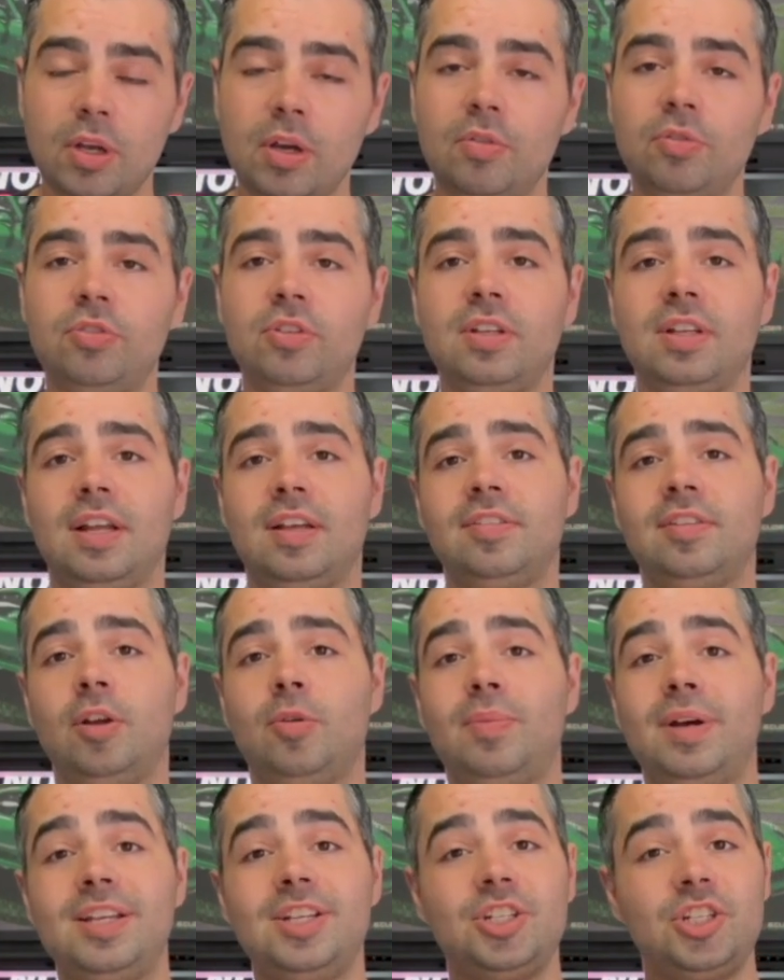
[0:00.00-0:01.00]
but you
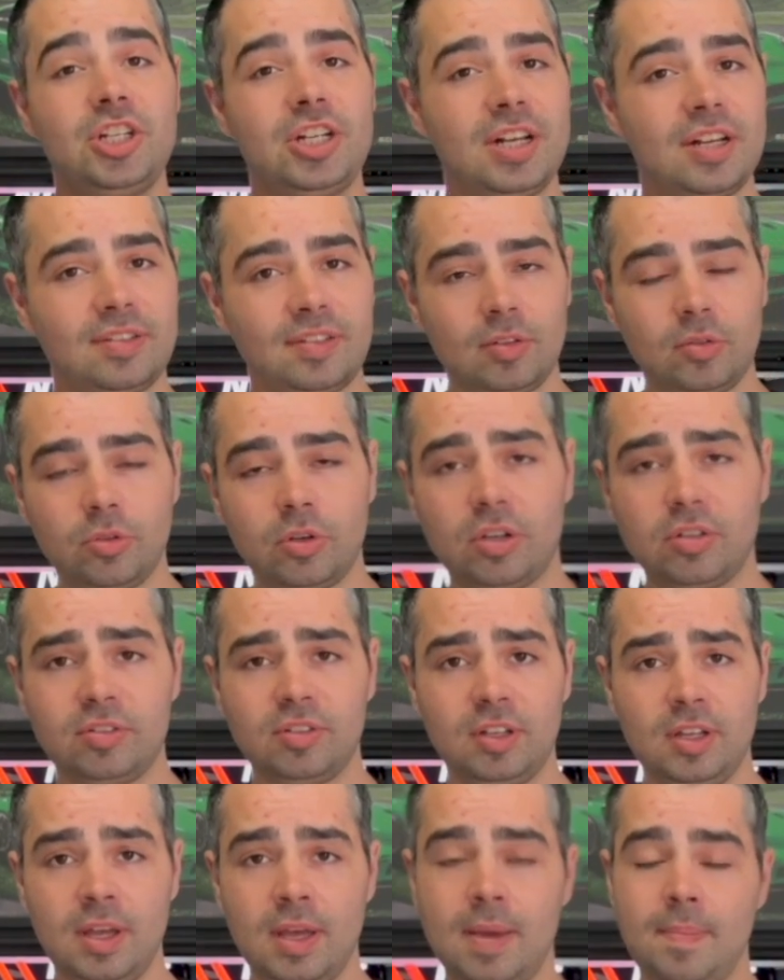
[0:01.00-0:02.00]
can take it to any
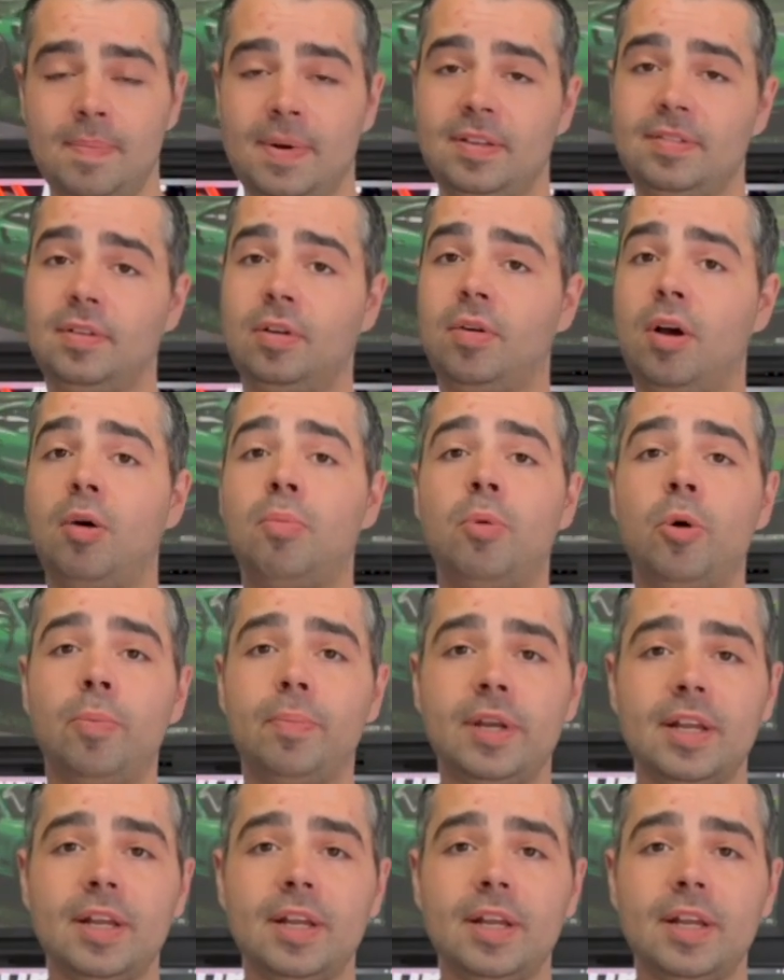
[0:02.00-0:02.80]
workshop. This is our